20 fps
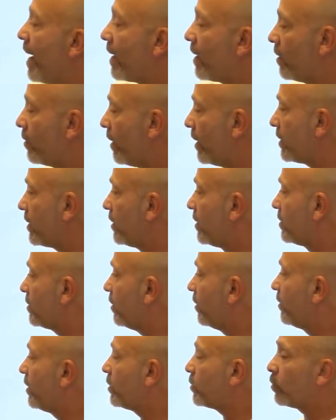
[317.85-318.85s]
addresses
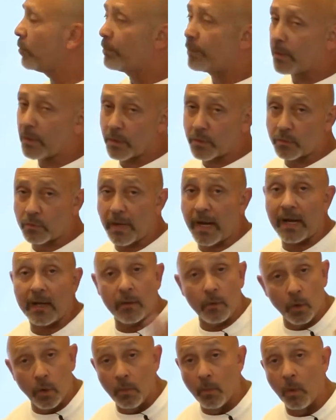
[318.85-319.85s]
of these computers, great,
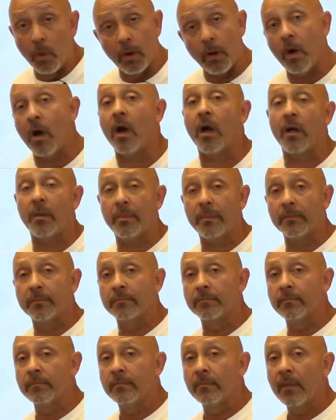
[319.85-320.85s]
no more ARP.
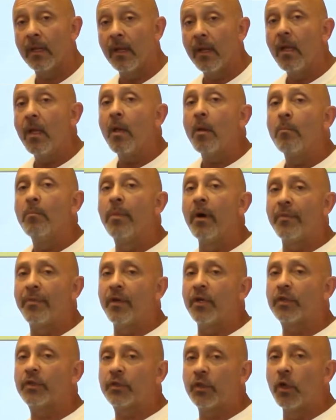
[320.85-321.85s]
But
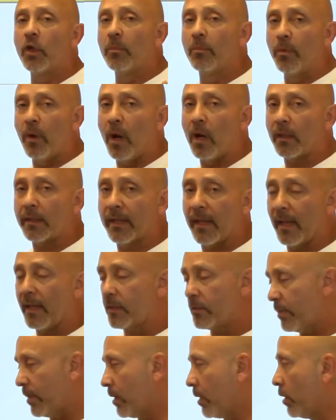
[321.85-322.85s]
they're still
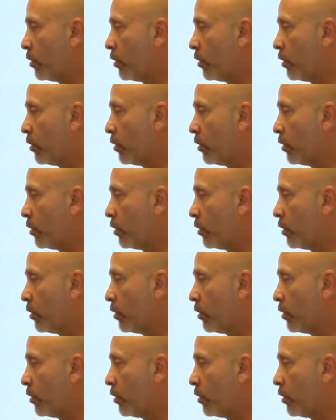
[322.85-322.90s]
broadcast because